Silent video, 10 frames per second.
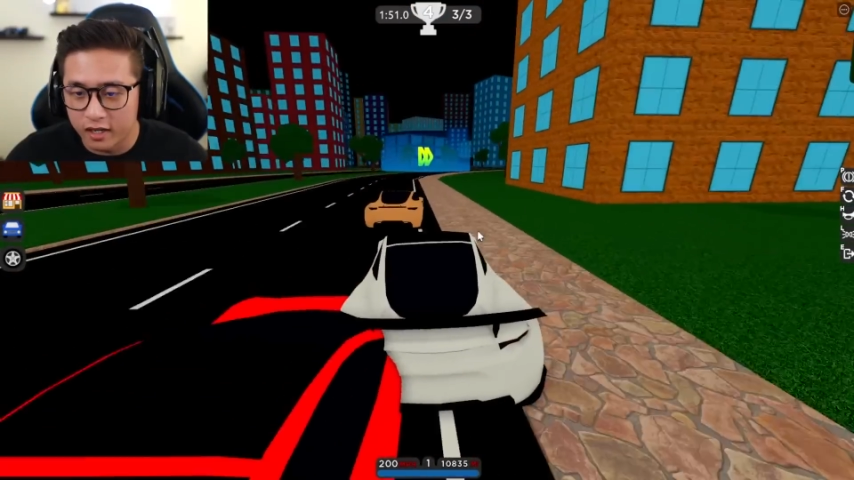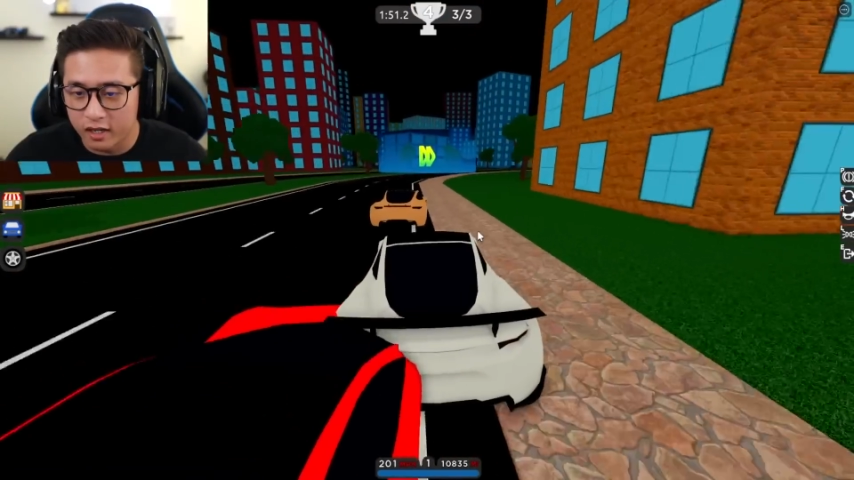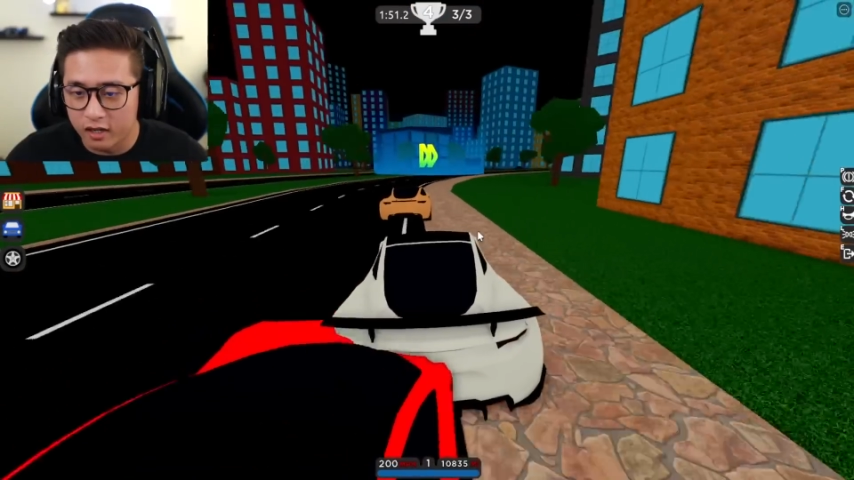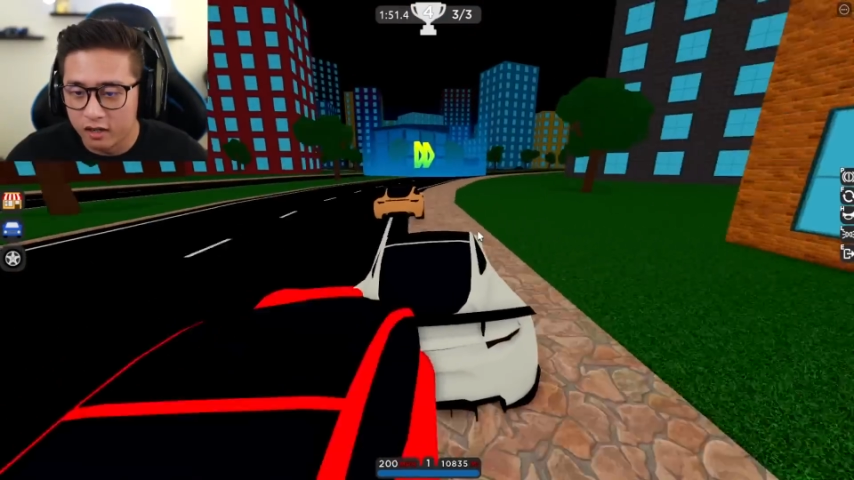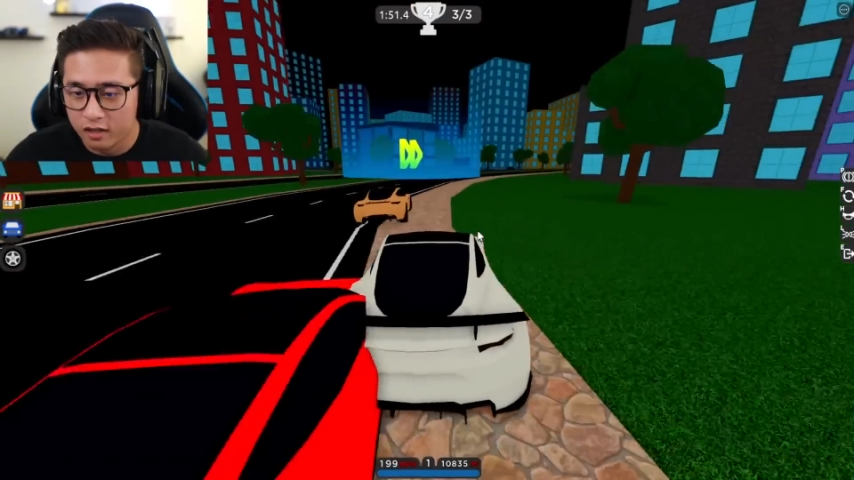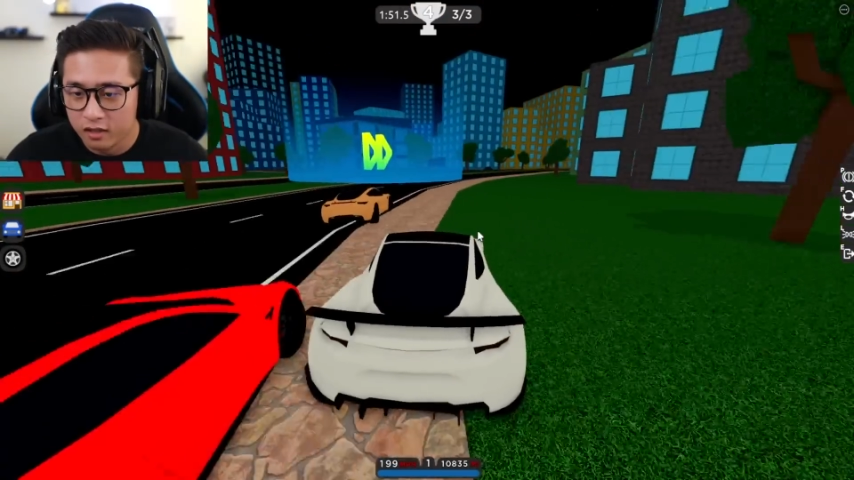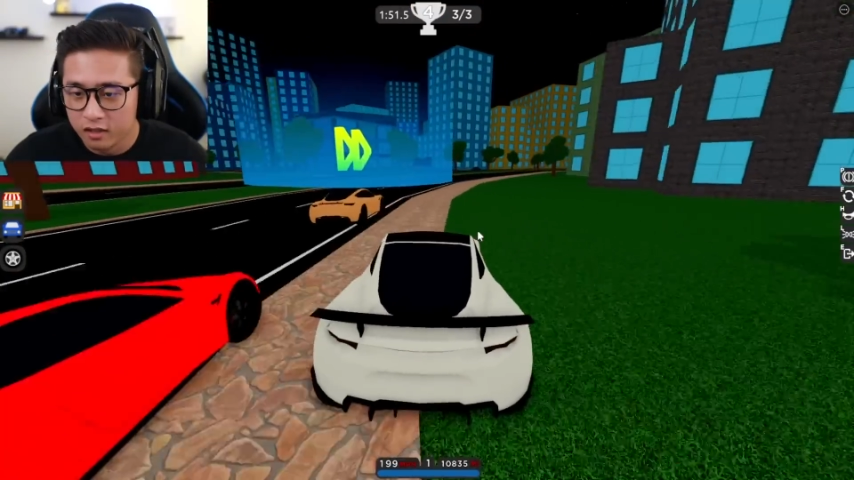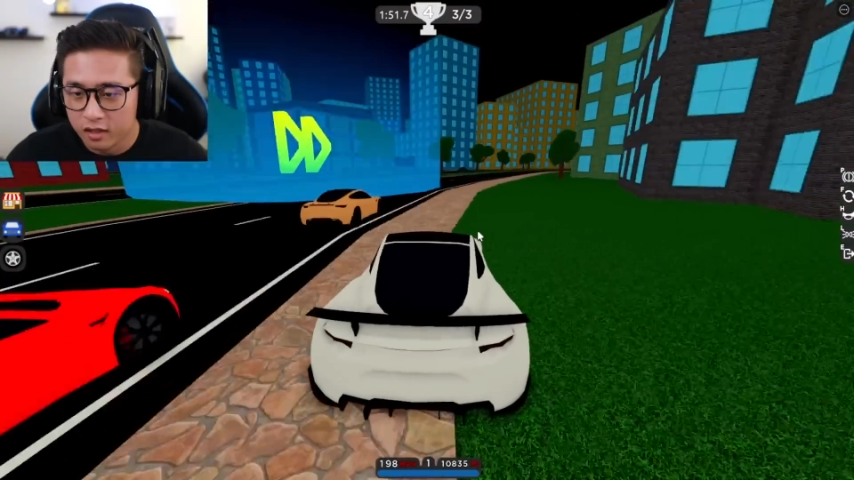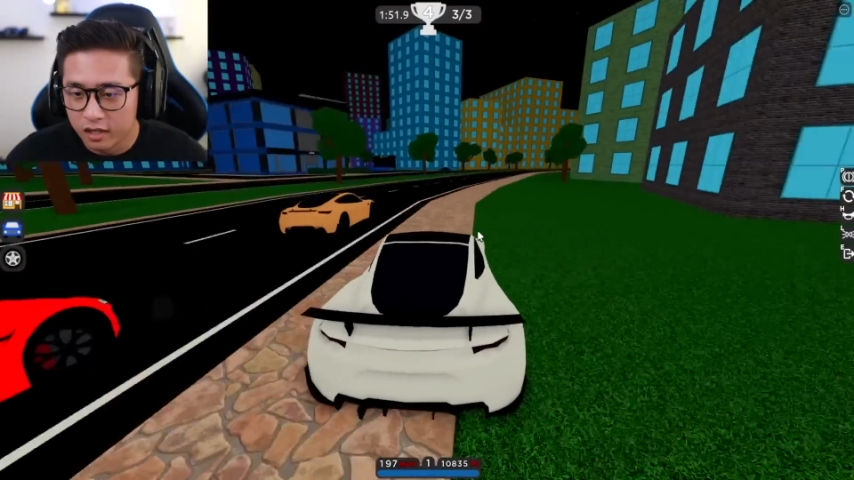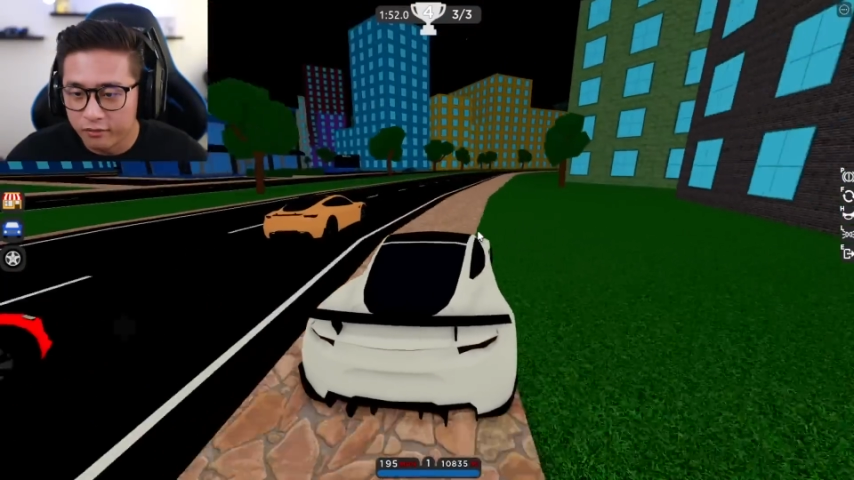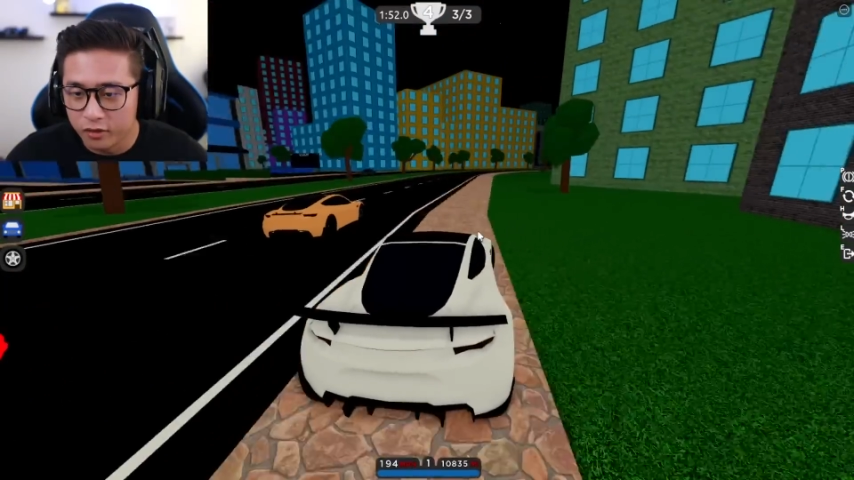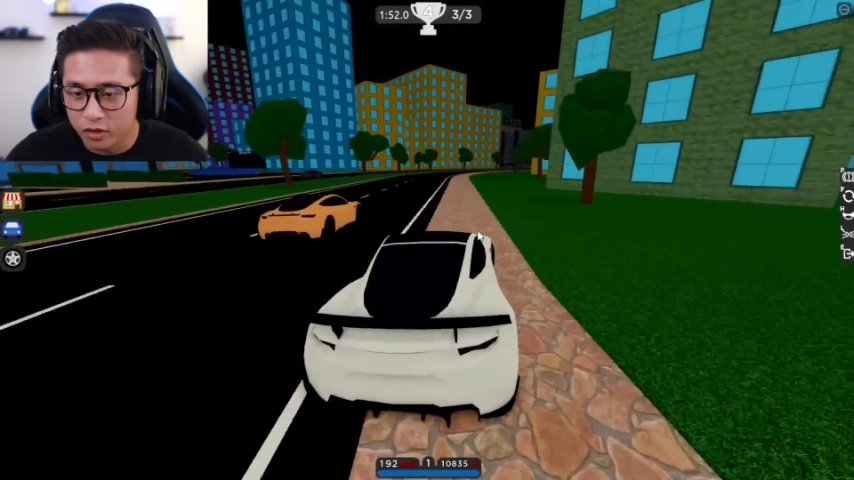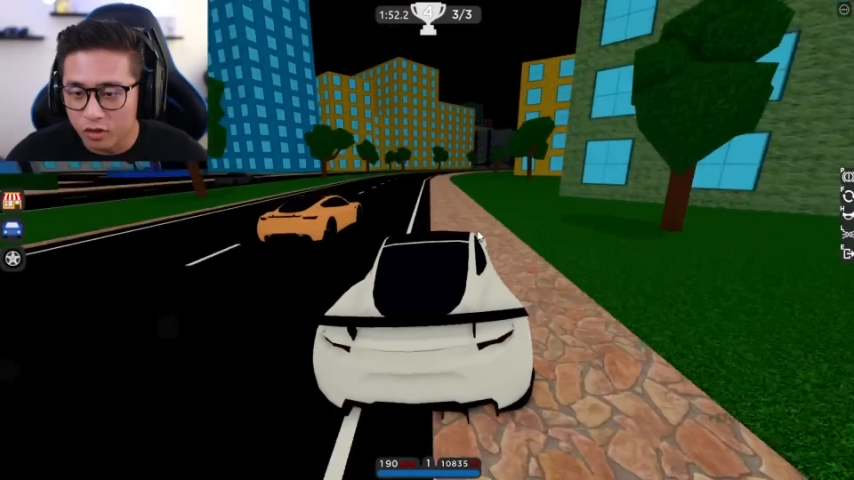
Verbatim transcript: here. If you